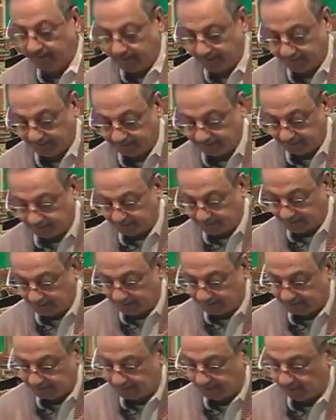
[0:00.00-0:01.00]
in this
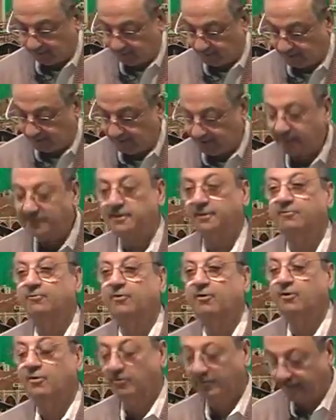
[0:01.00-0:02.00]
lesson we learn the
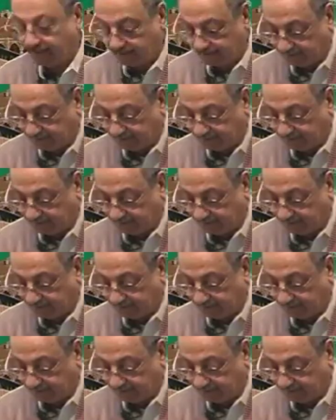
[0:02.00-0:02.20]
following.